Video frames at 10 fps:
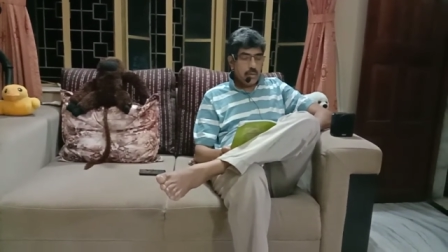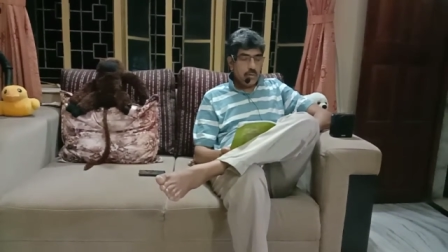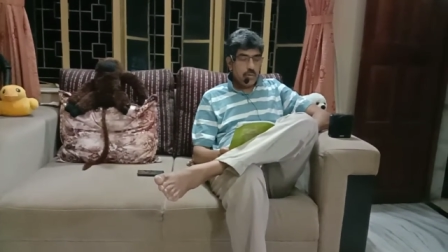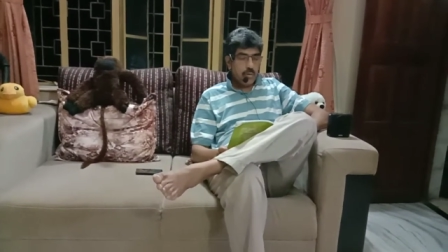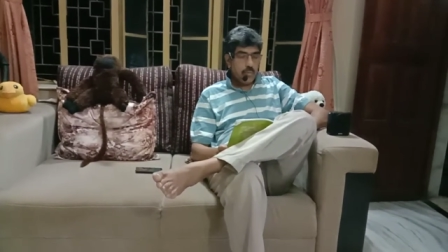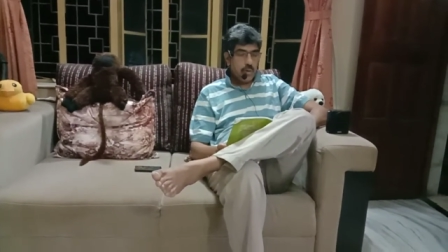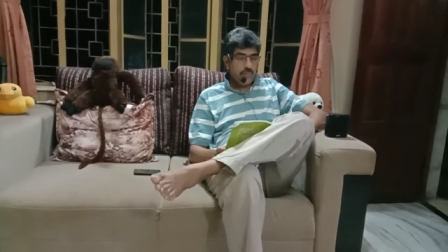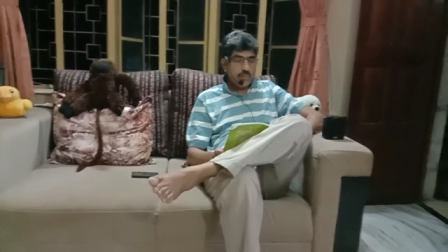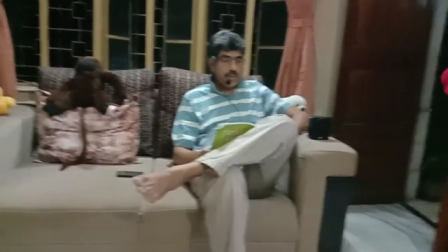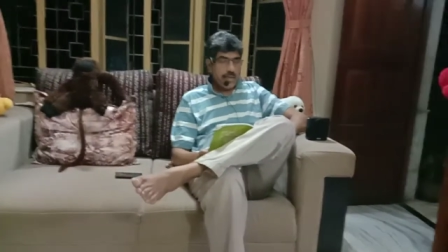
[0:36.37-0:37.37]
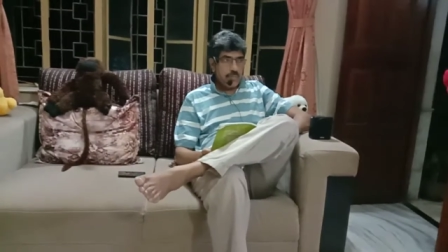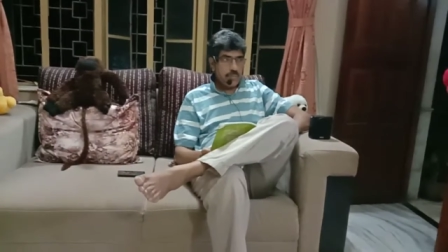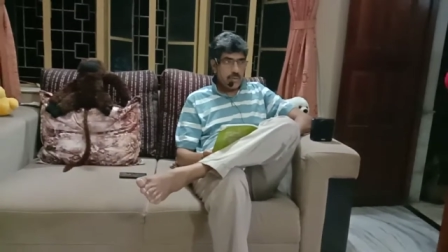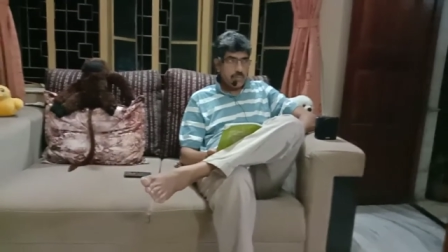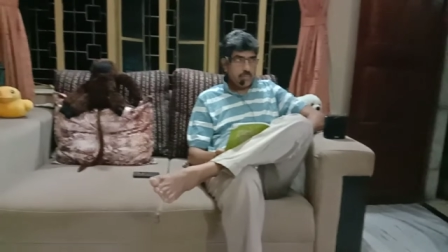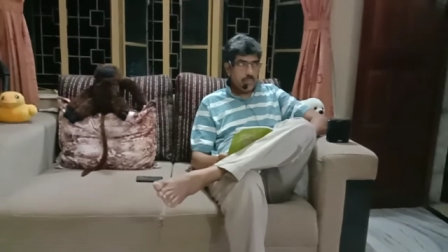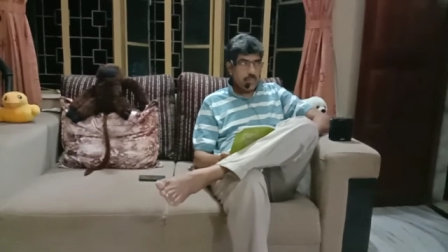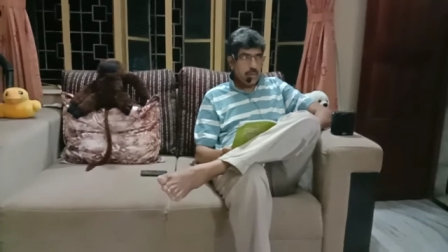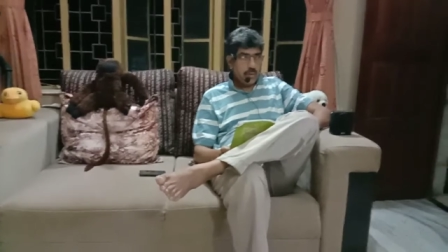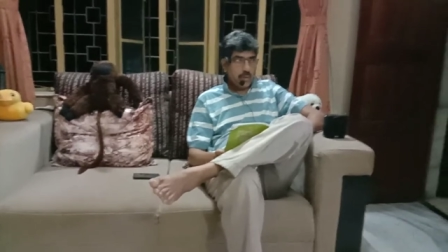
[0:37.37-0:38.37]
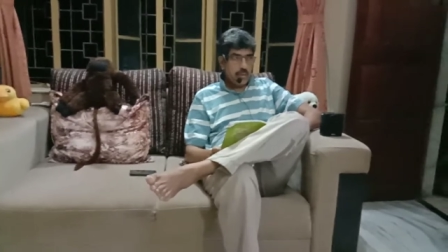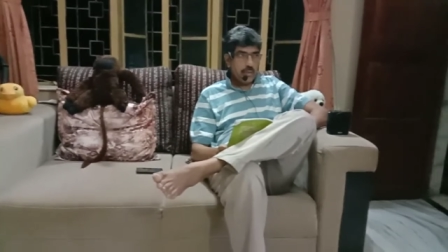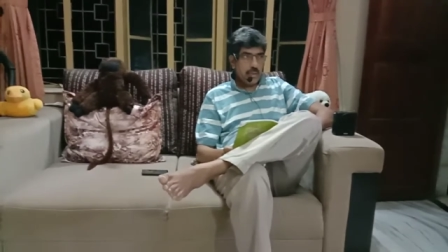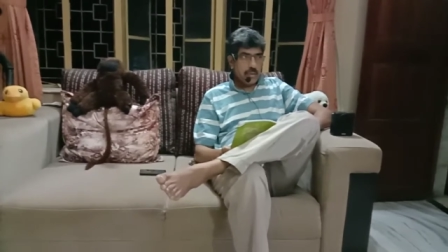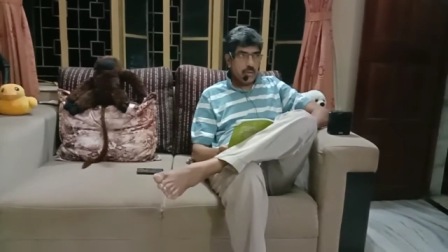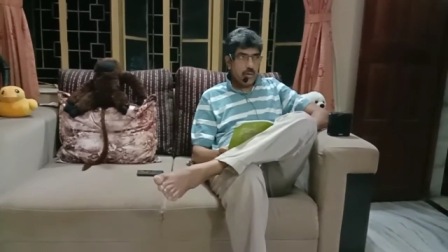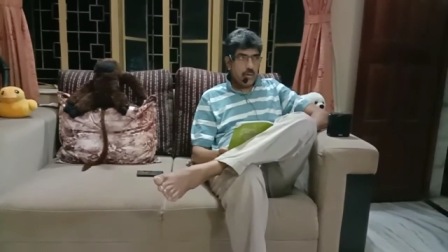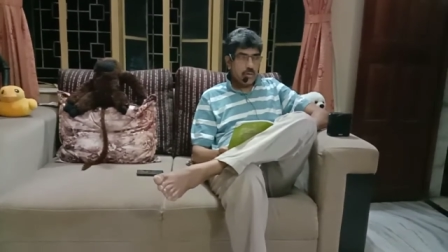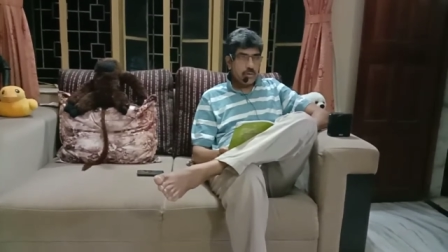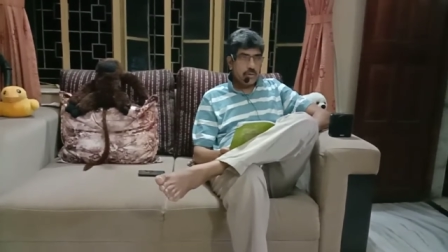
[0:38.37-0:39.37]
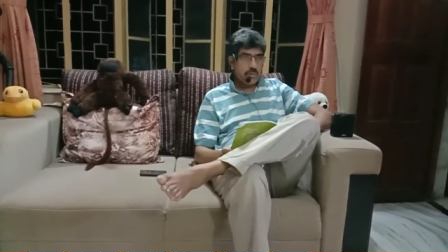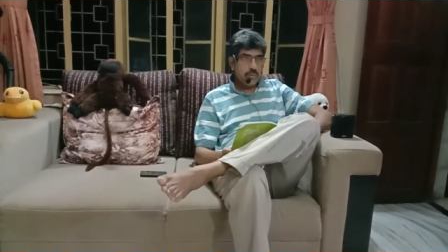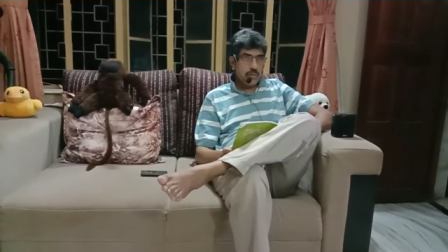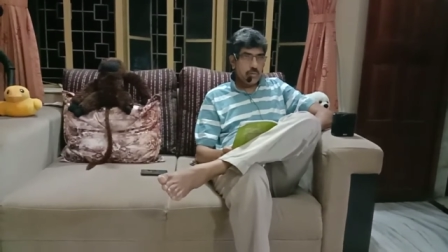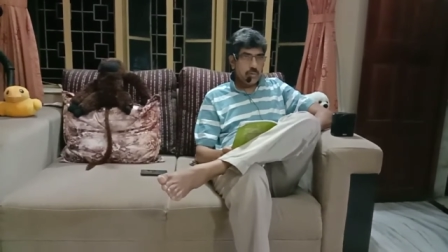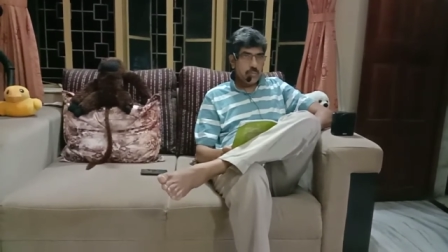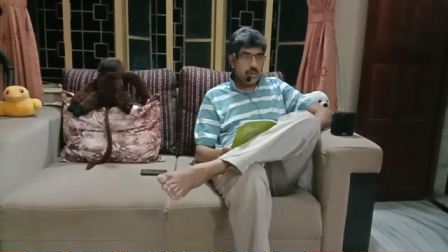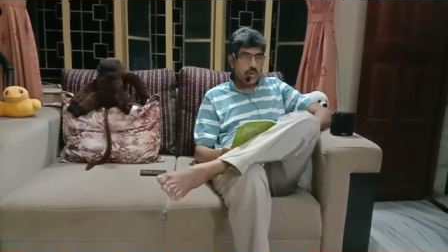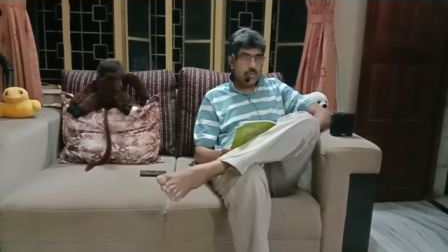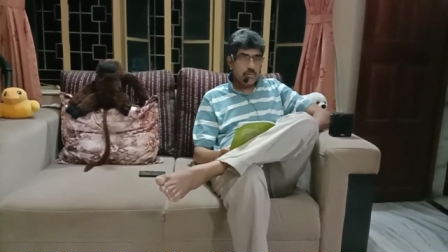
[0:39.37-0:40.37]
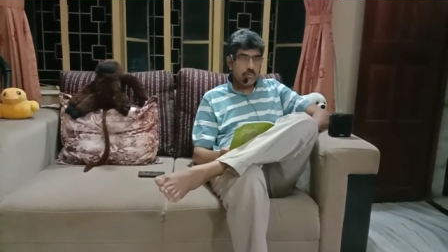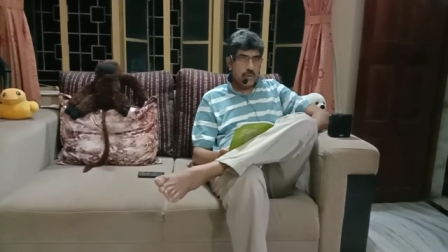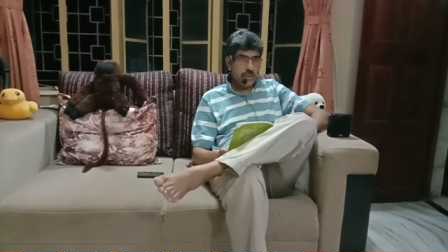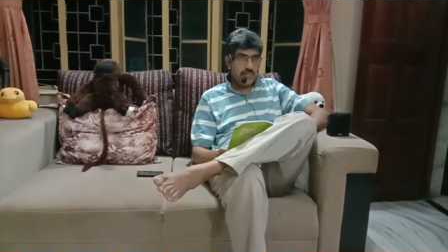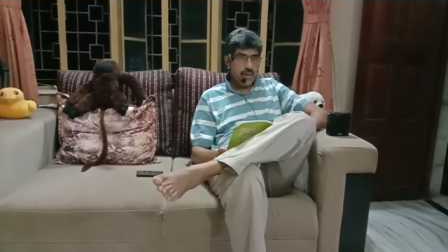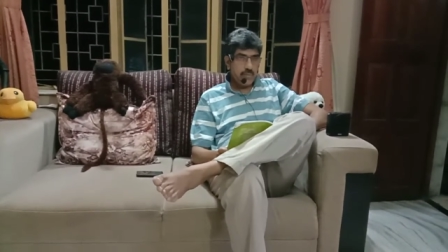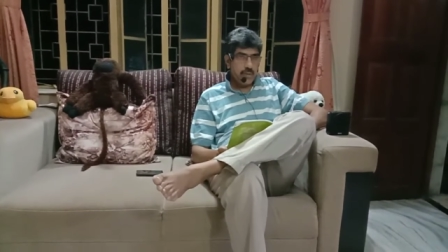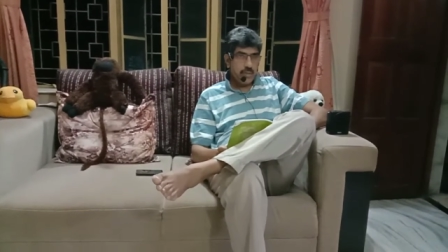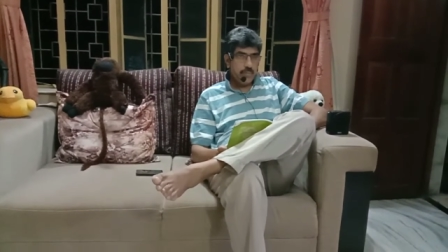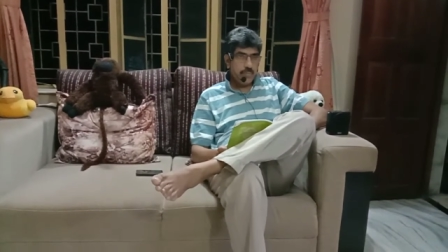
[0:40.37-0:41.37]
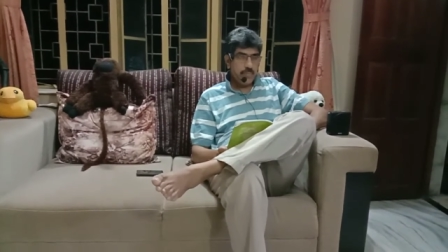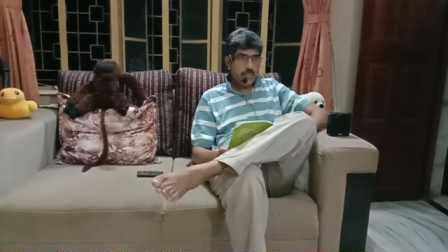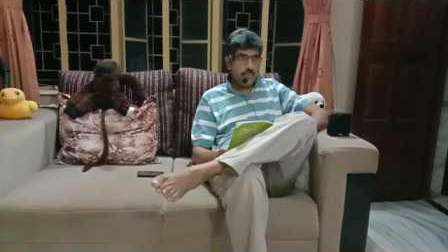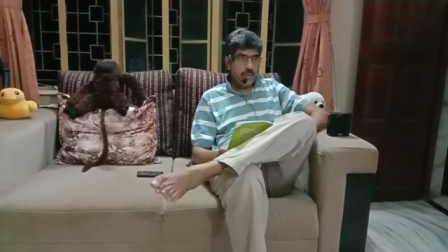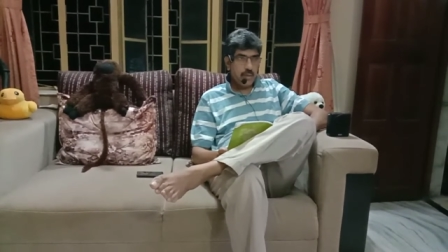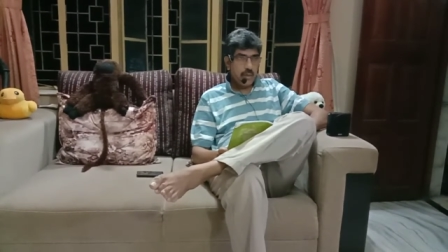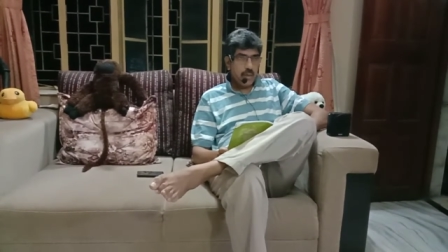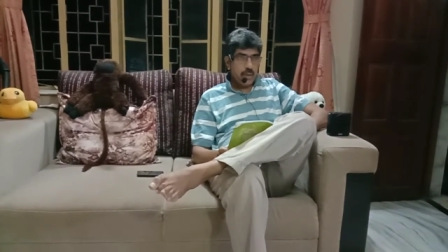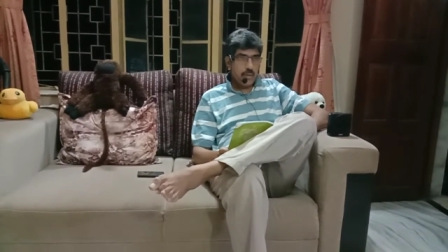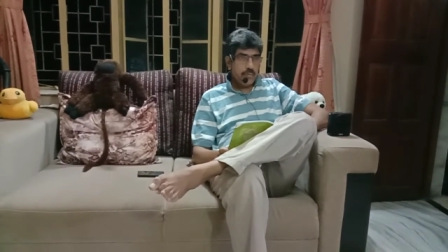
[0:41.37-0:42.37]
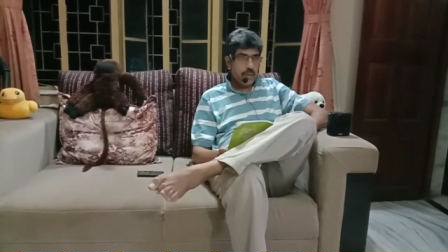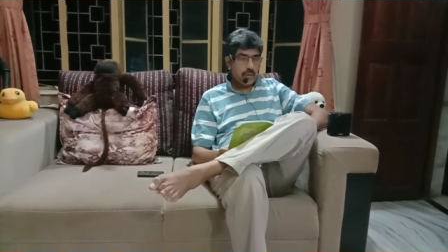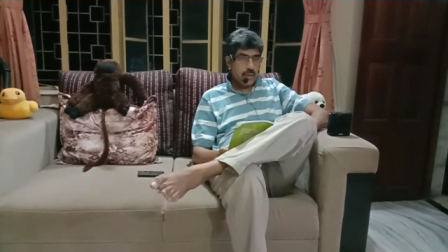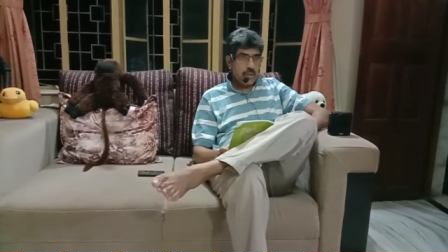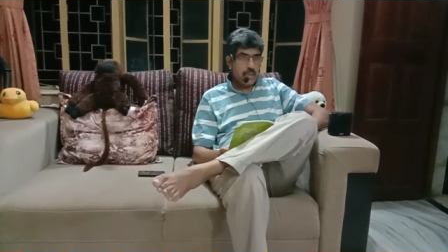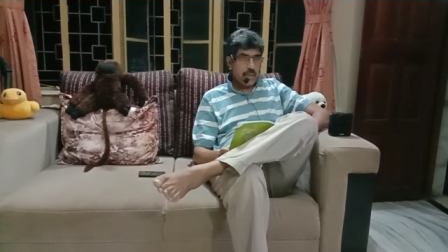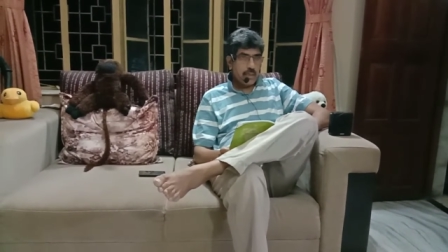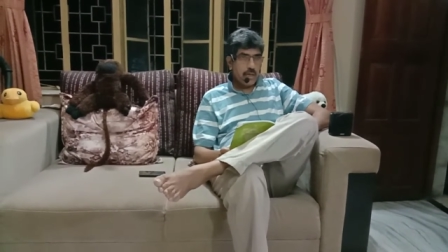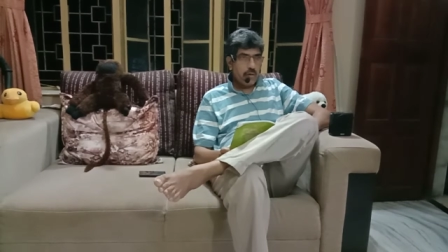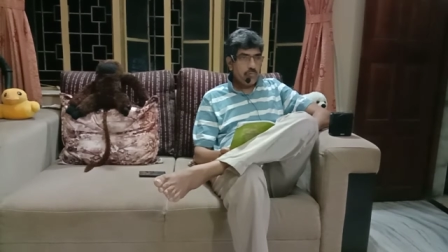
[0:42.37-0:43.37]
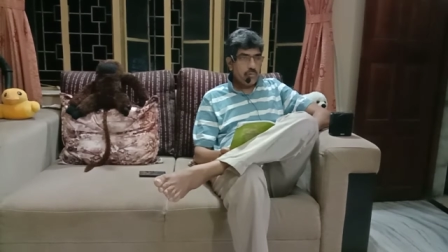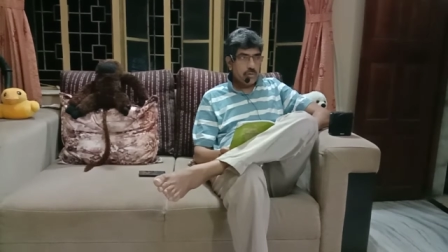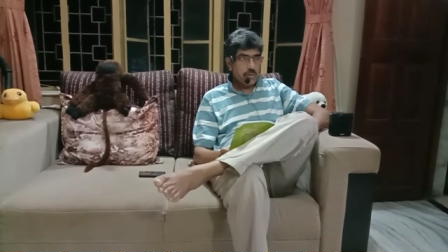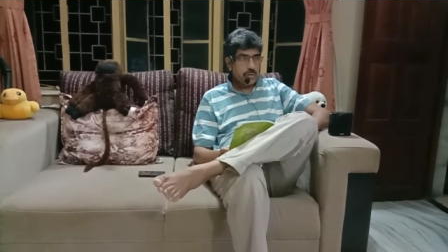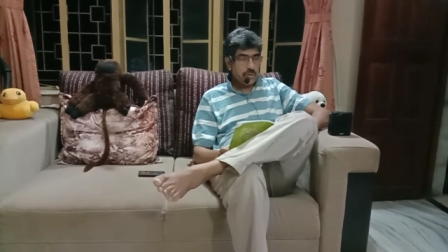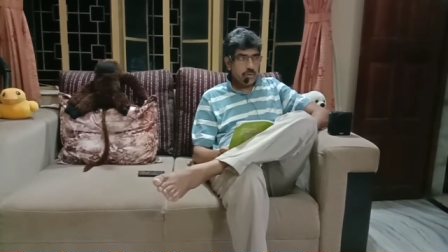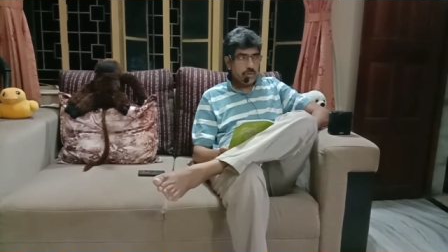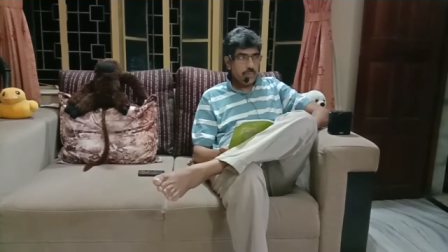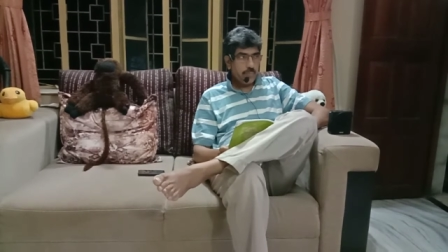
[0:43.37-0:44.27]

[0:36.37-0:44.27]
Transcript: Lomov claims that the Oxen Meadows belong to his family. Natalia counters it.